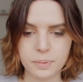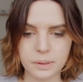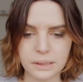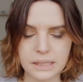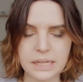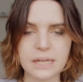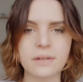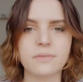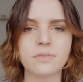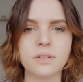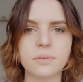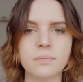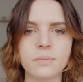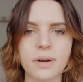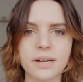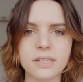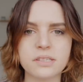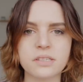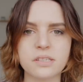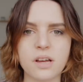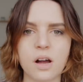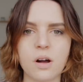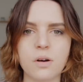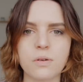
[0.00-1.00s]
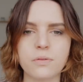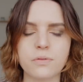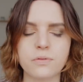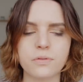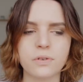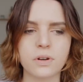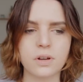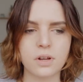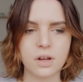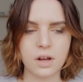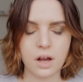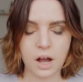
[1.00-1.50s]
believed in
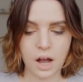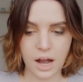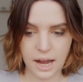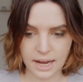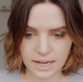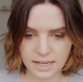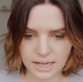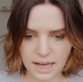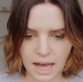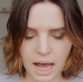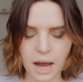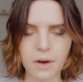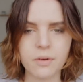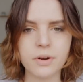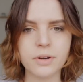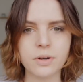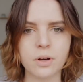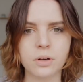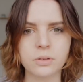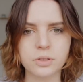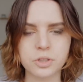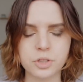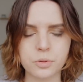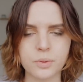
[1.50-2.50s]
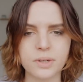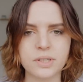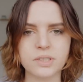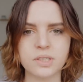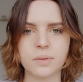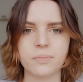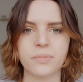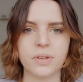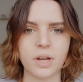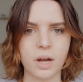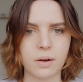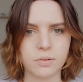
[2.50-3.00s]
myself. I carried on doing
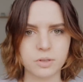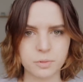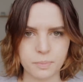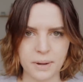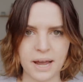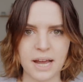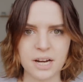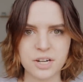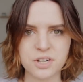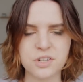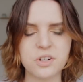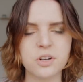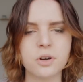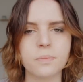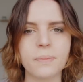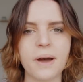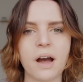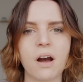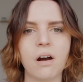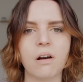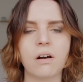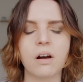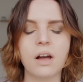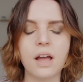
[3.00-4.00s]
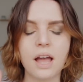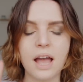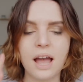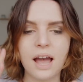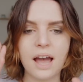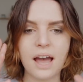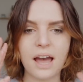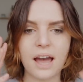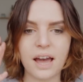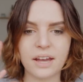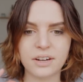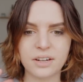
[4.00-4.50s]
something I was passionate about,
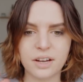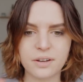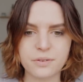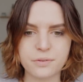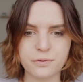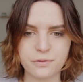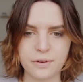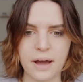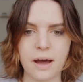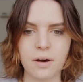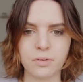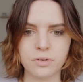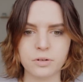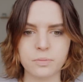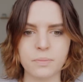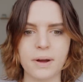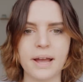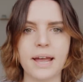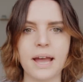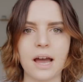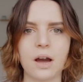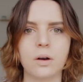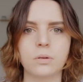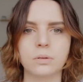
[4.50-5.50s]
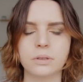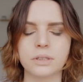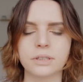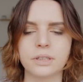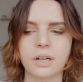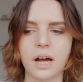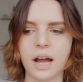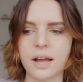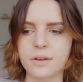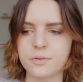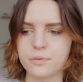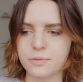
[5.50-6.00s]
and I found my
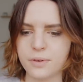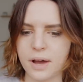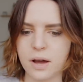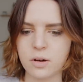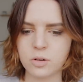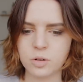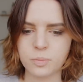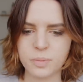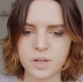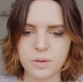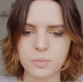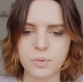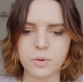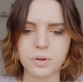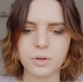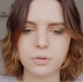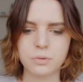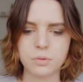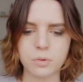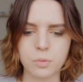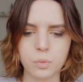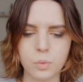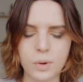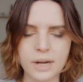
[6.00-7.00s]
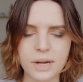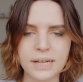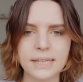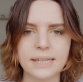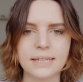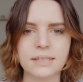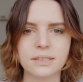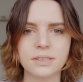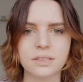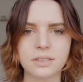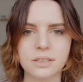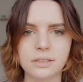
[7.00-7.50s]
outlet. I found people who were
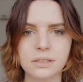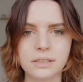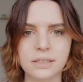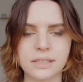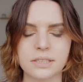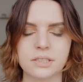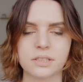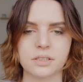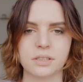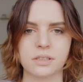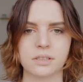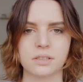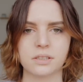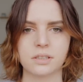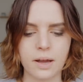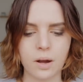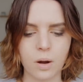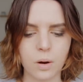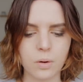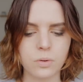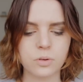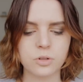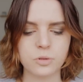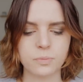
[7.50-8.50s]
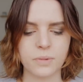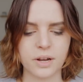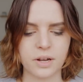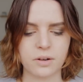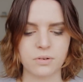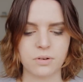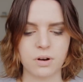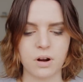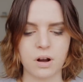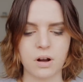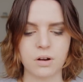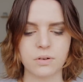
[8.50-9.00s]
willing to listen. I honed my
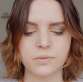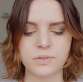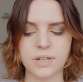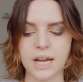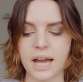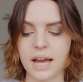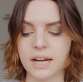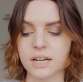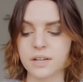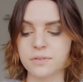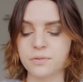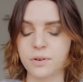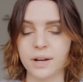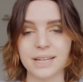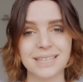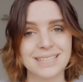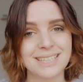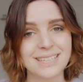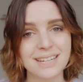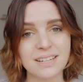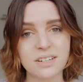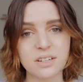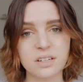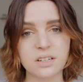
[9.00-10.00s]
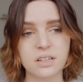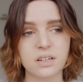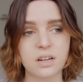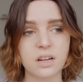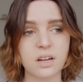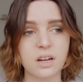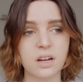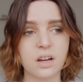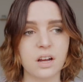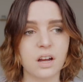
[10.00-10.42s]
craft, and if I didn't,